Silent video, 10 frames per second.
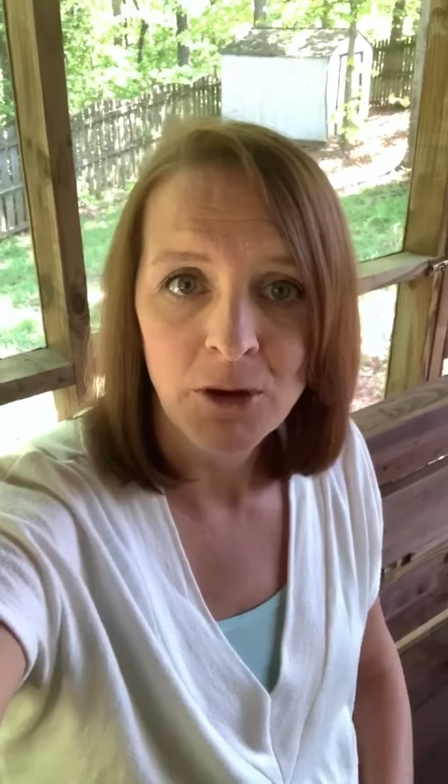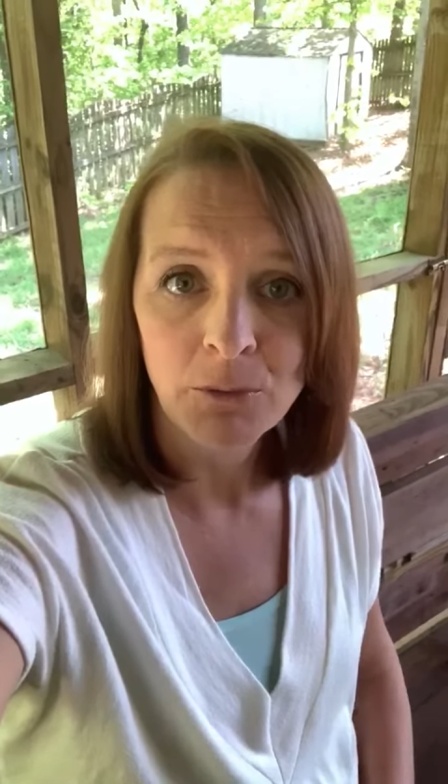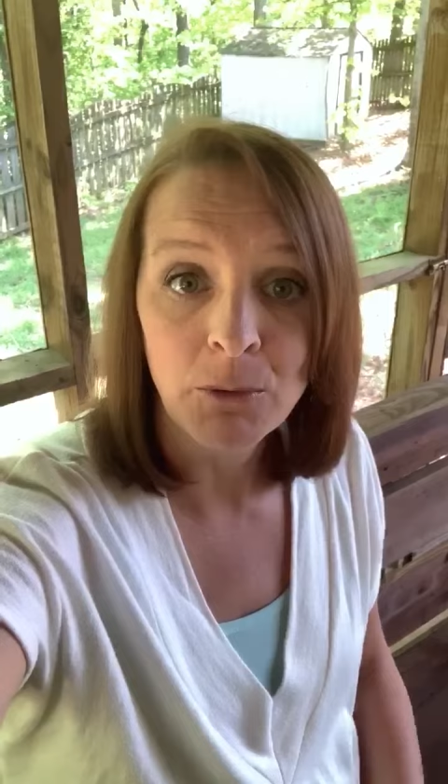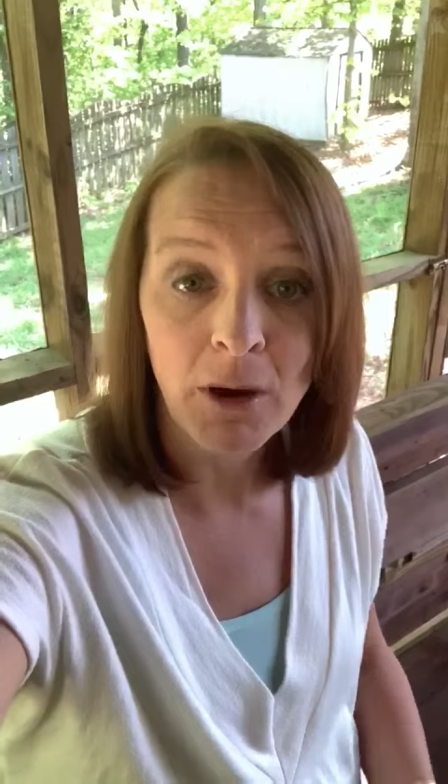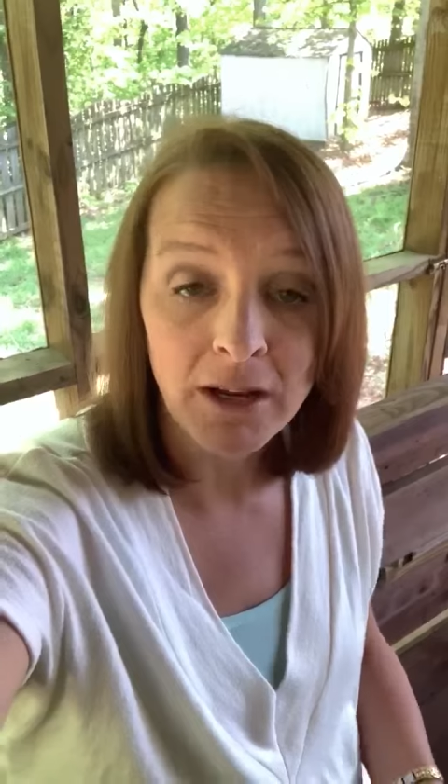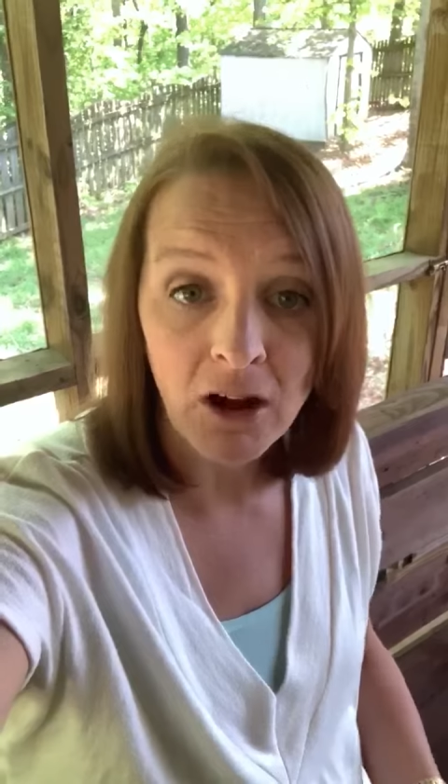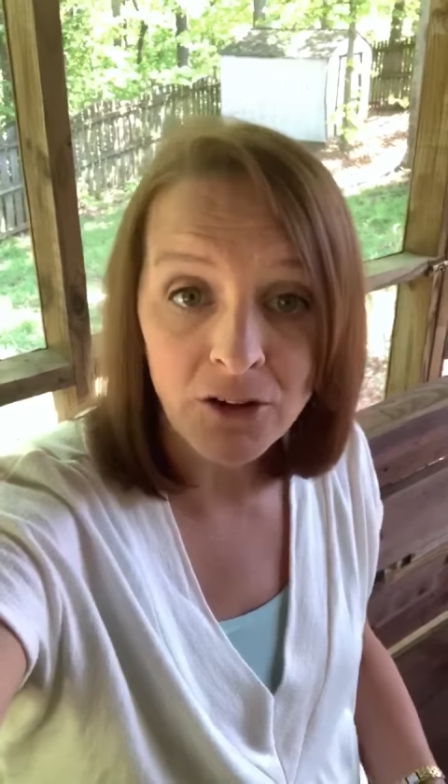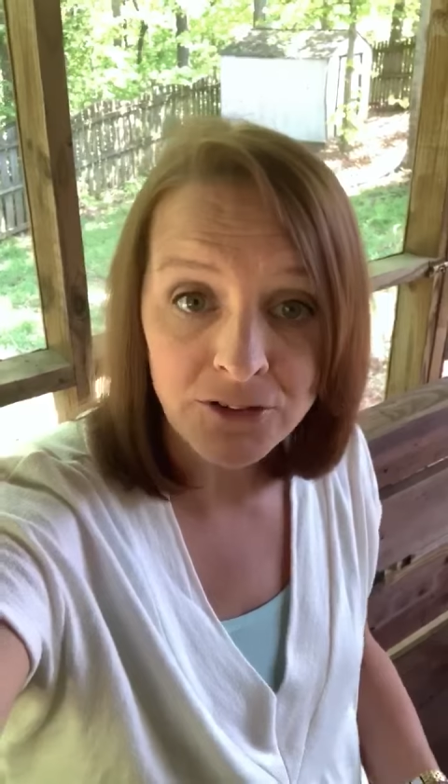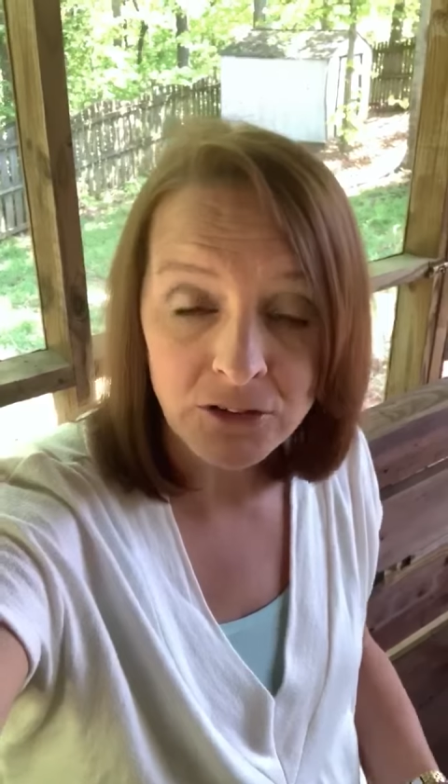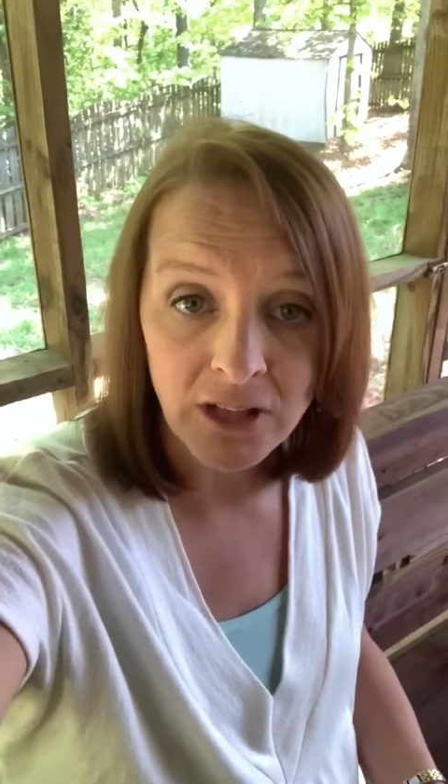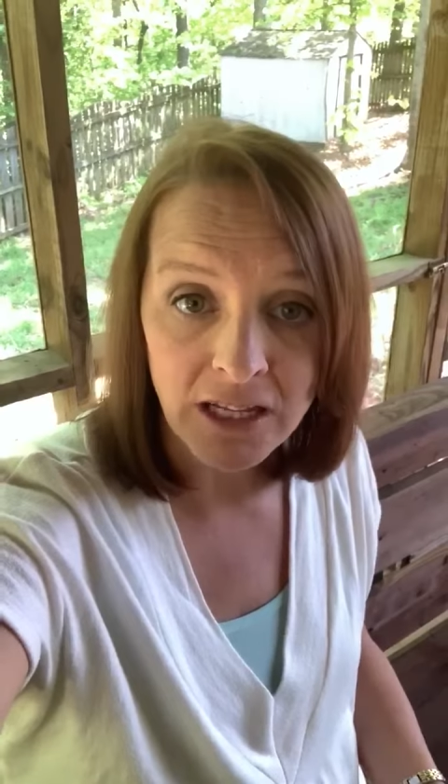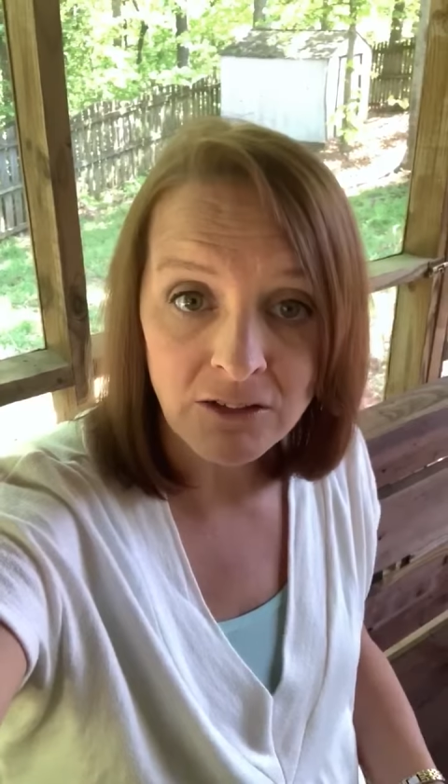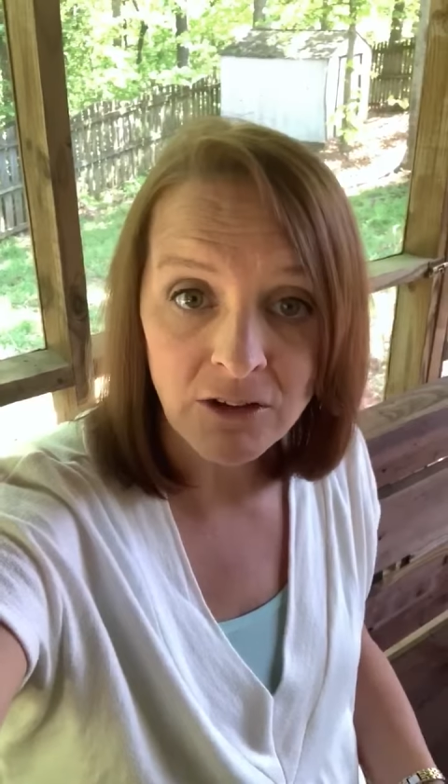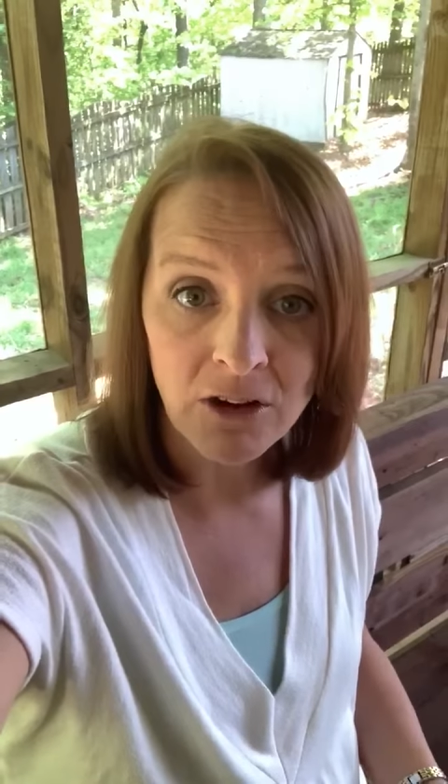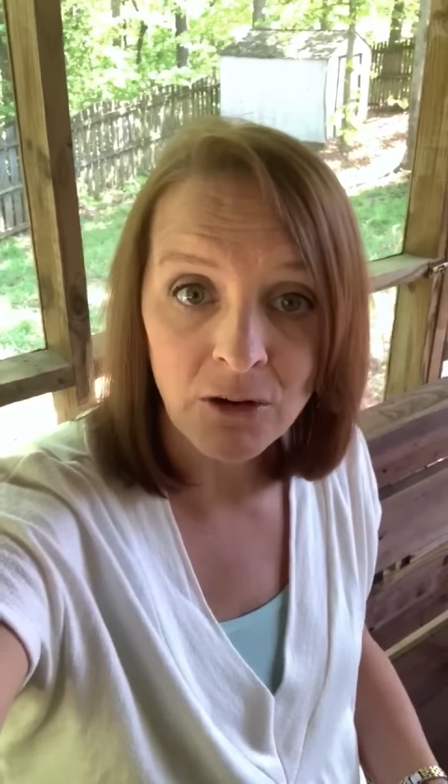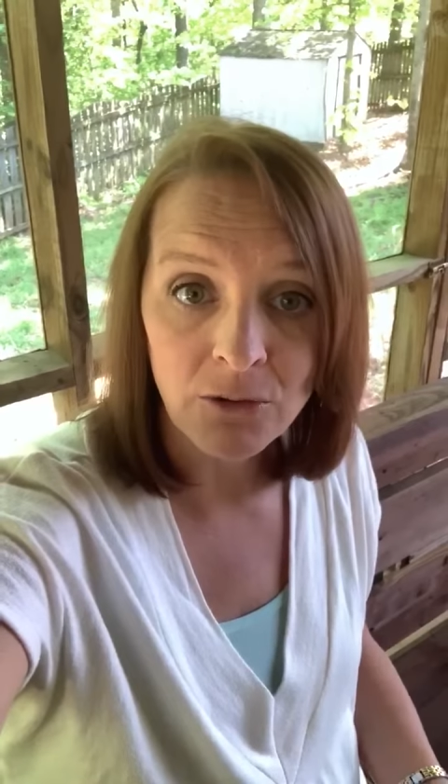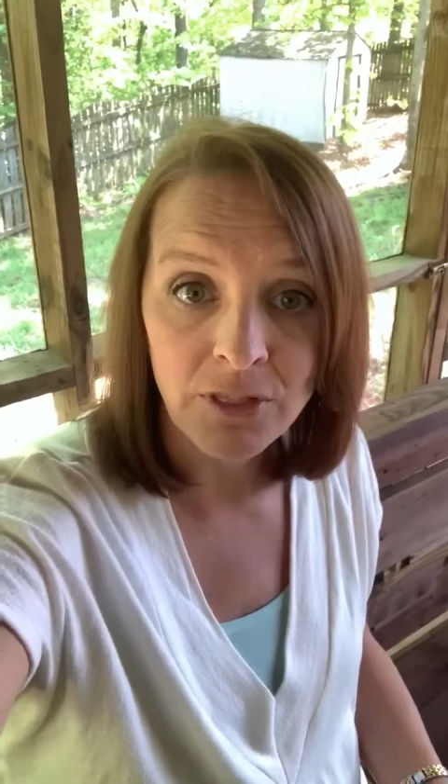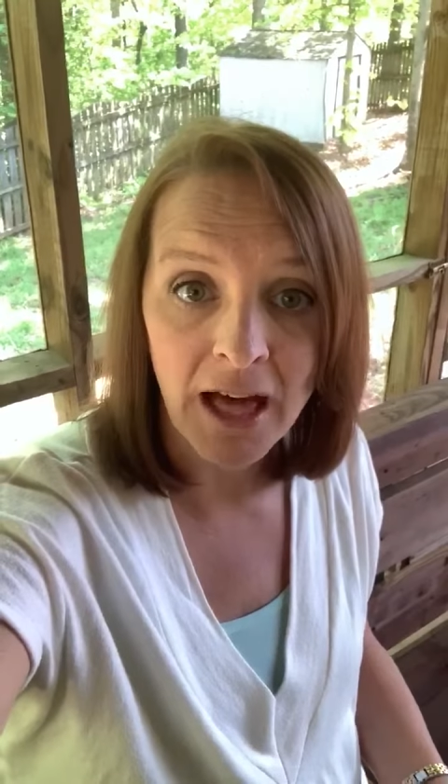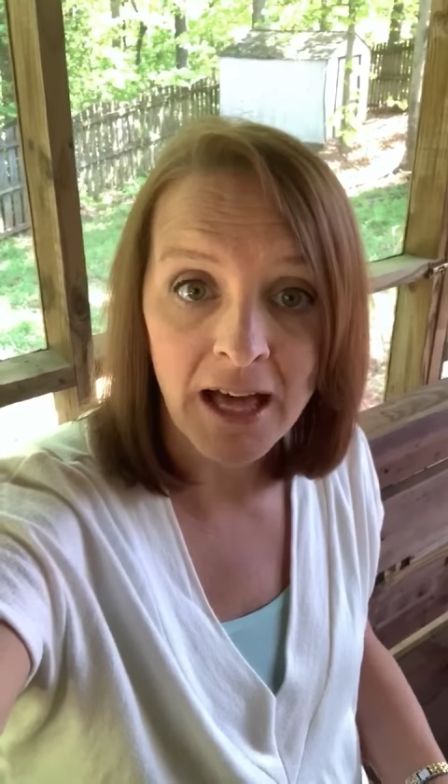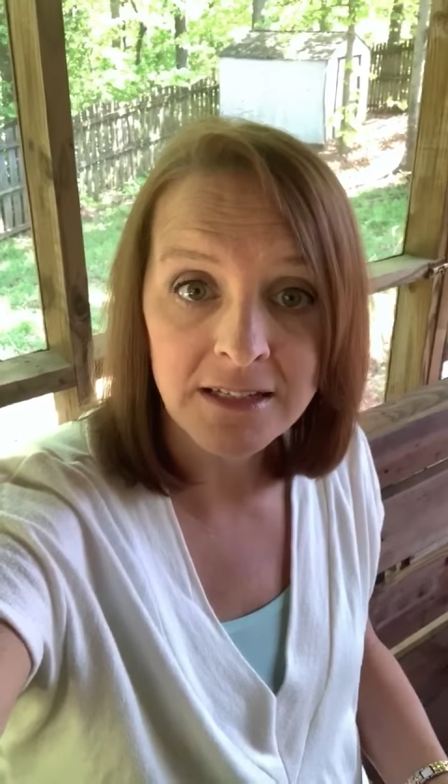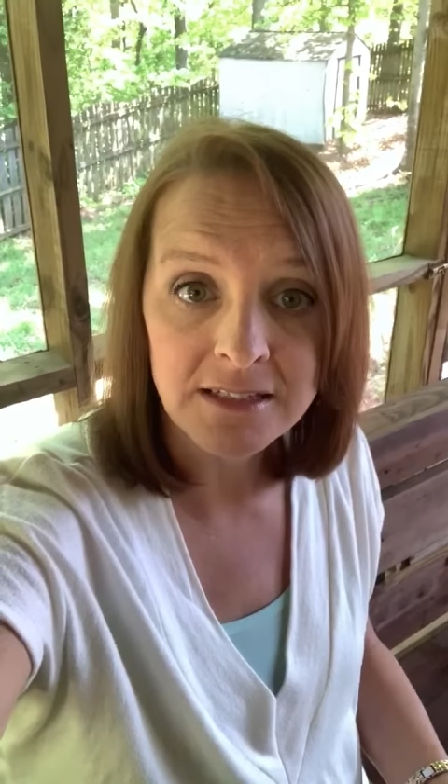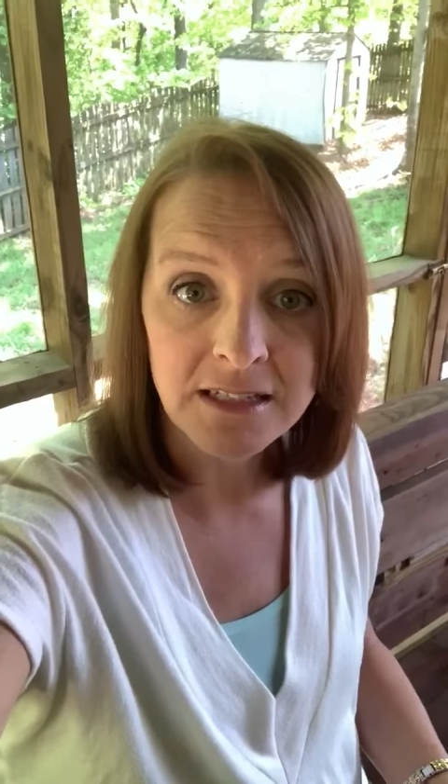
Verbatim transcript: We want to also let you know that